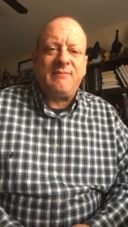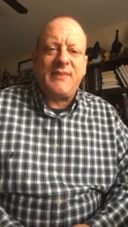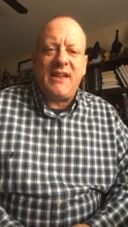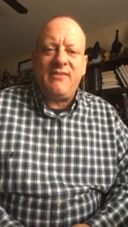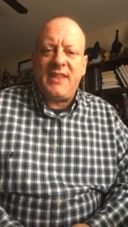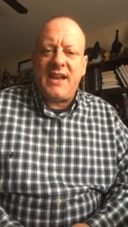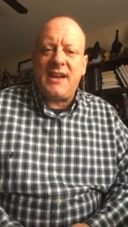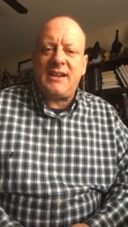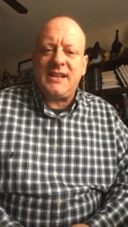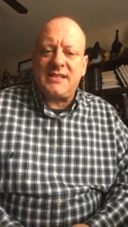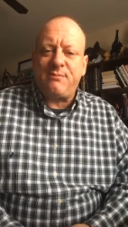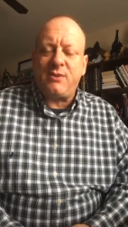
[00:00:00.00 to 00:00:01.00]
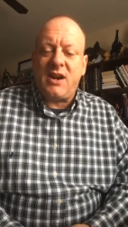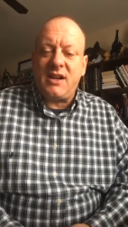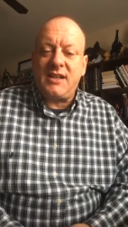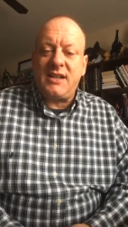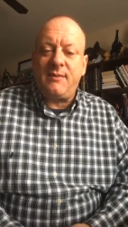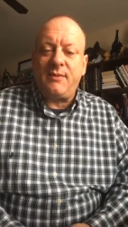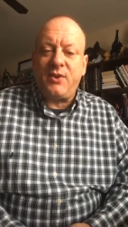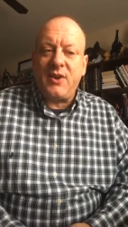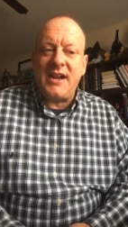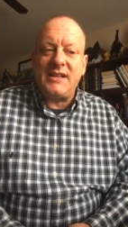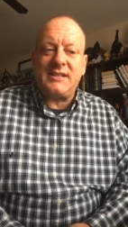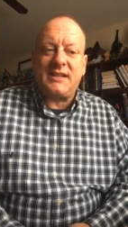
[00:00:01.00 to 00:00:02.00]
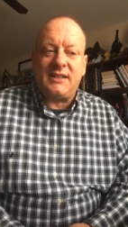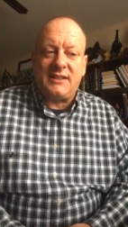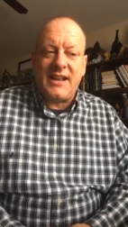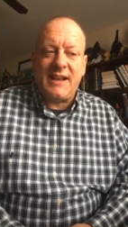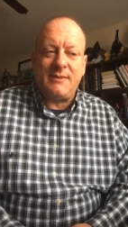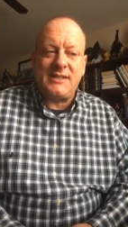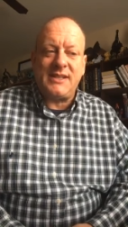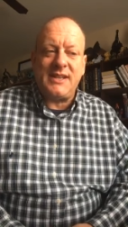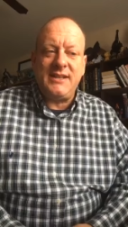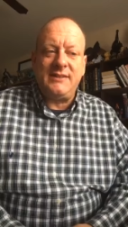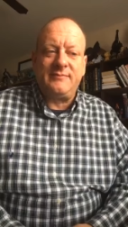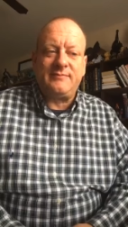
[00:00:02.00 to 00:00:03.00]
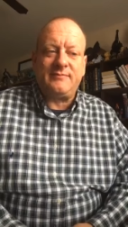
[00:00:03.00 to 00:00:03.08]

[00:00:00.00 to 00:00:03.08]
and that has brought him great calamity.